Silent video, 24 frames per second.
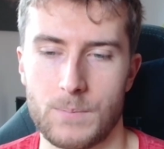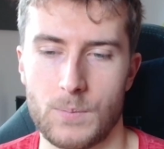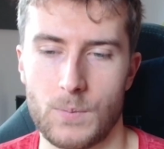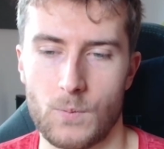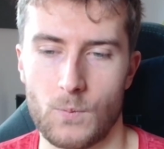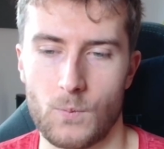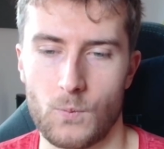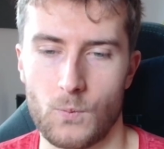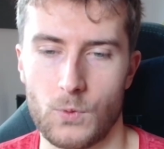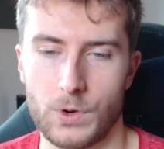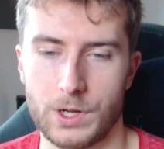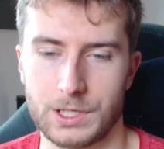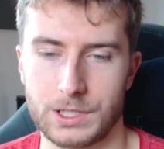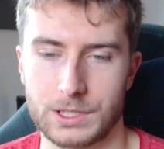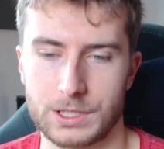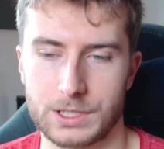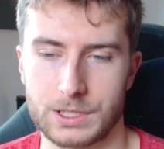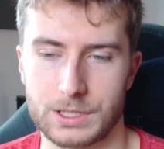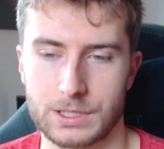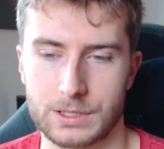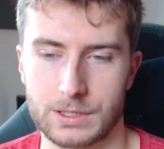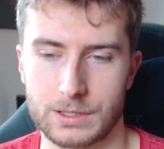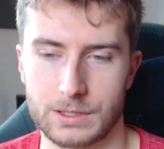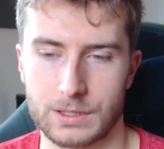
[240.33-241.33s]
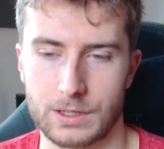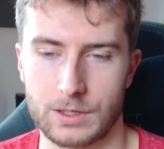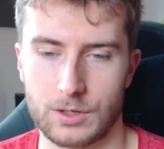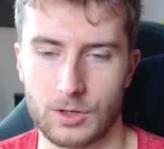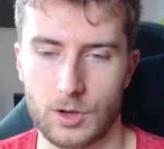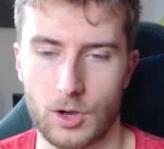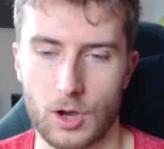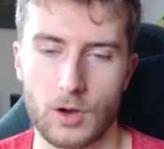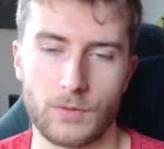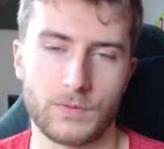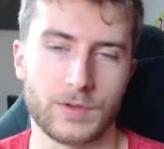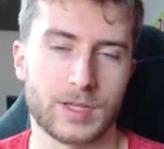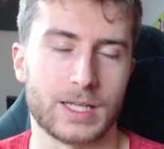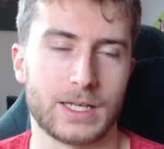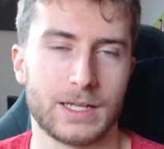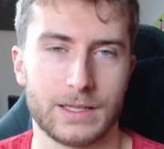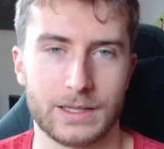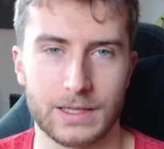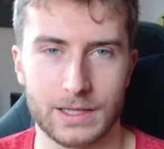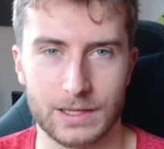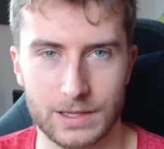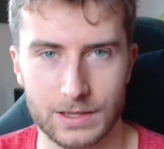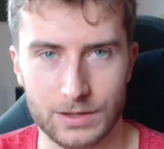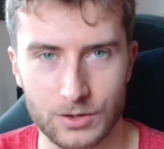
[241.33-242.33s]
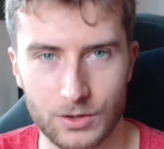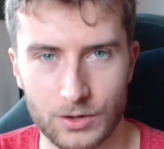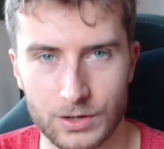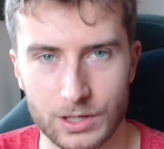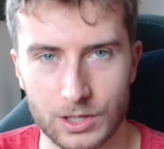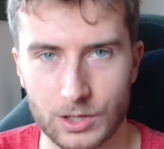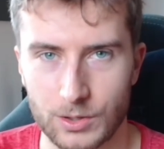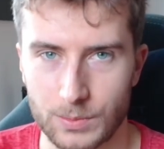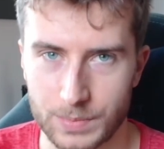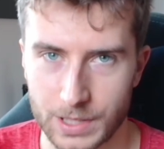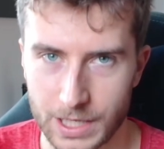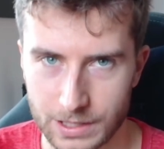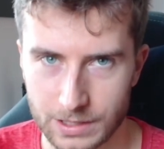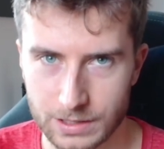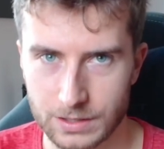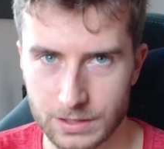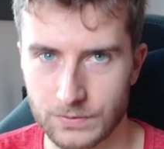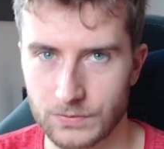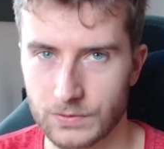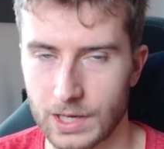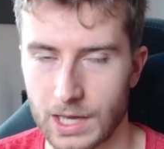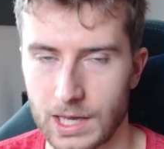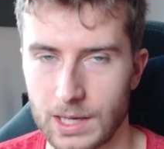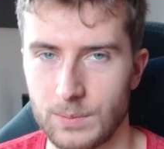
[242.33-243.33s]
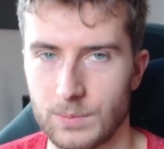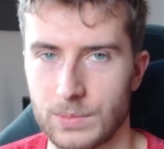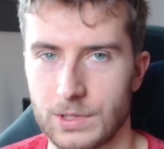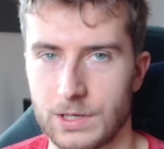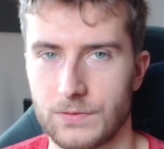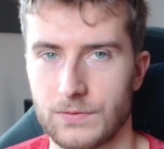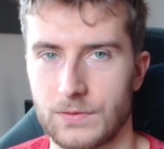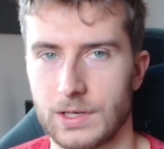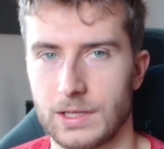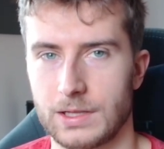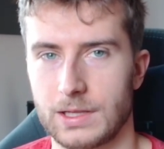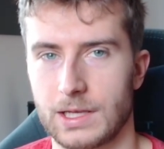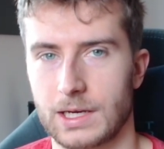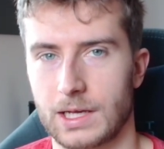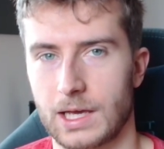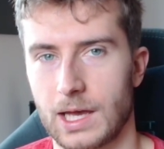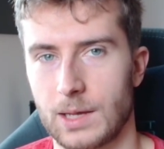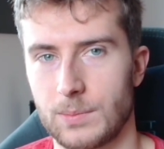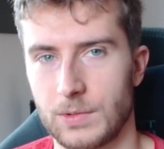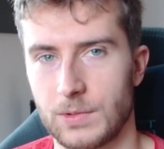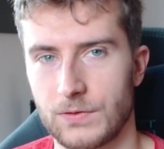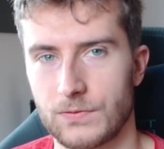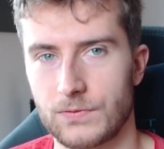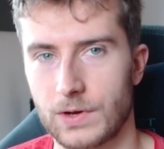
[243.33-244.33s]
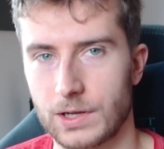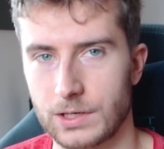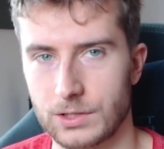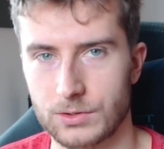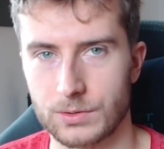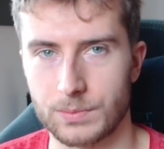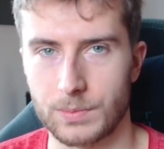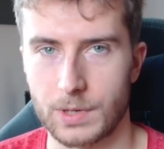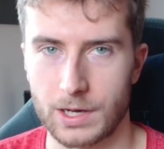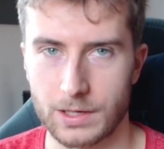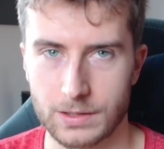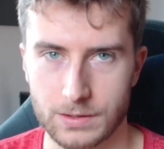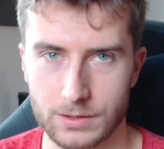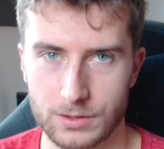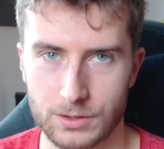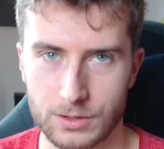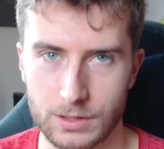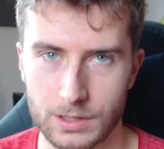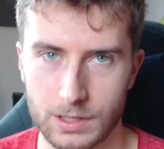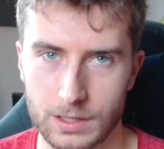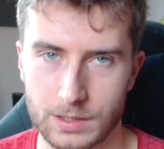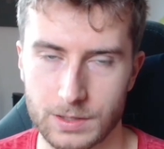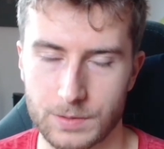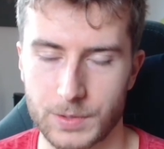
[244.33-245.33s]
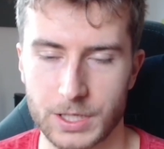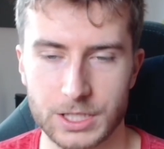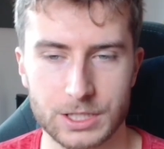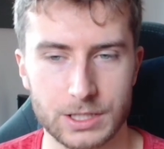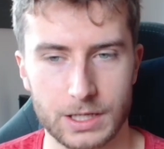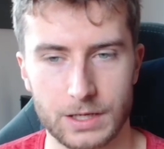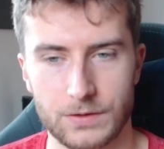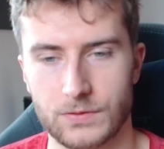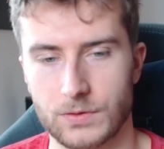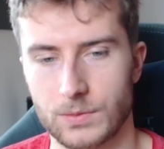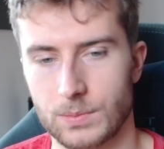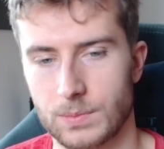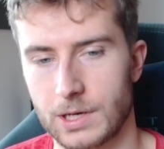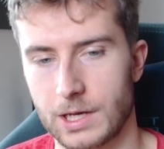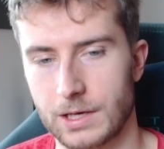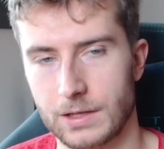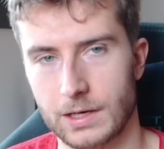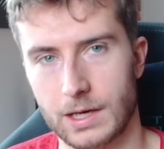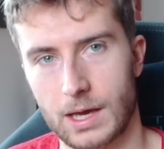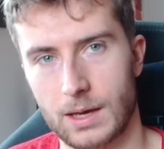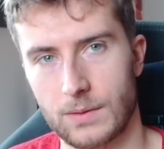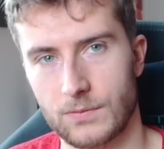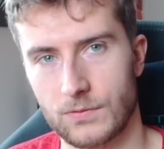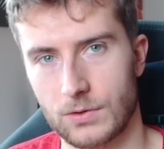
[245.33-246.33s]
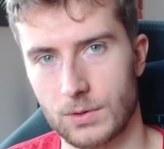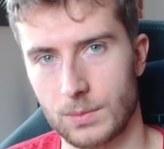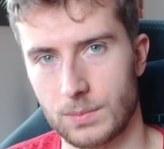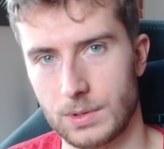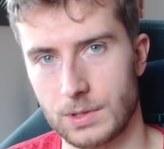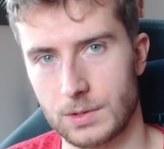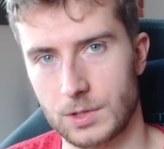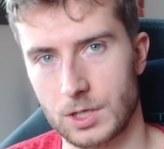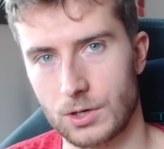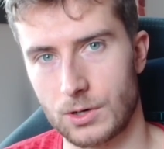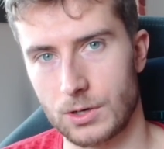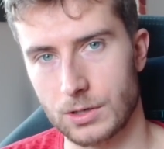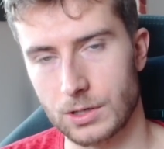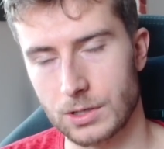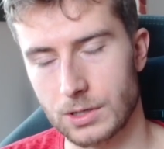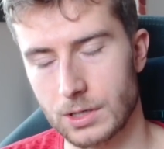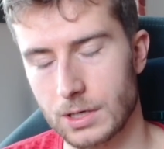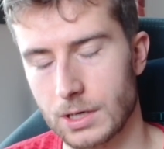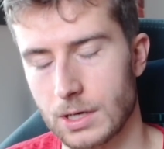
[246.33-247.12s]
which obviously this is not a competitive game, but I think that can be fun to master, especially if you play the game for a bit longer.